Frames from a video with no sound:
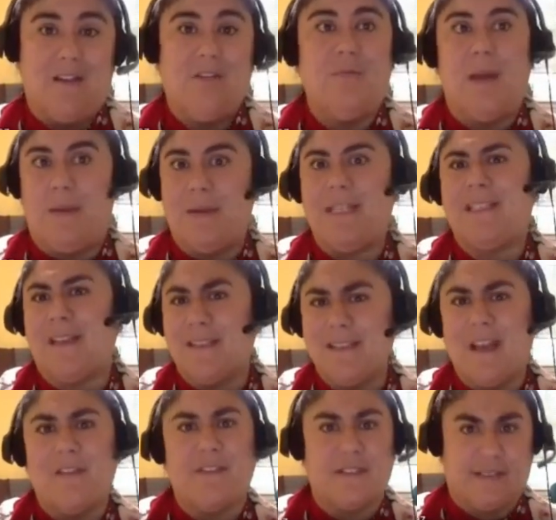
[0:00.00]
who maybe does
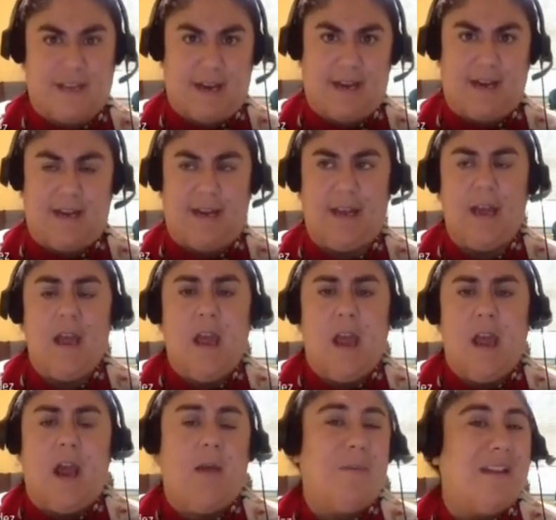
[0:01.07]
have anxiety
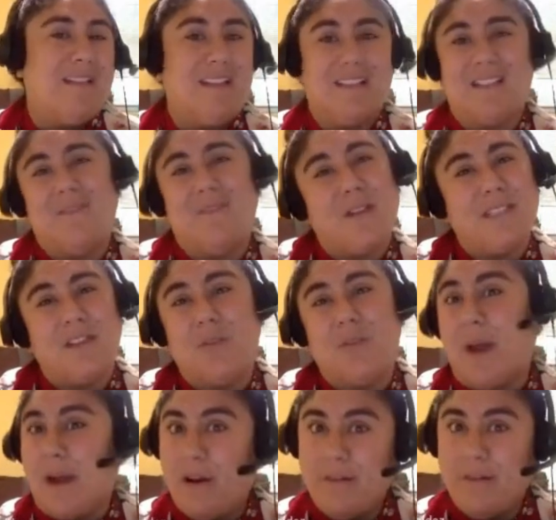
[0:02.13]
and wasn't
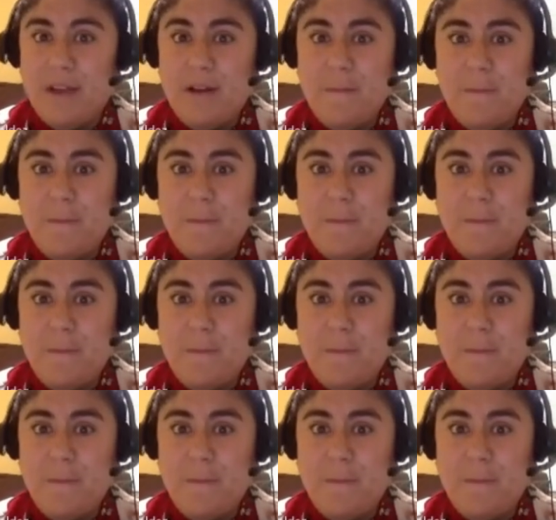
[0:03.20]
aware of it,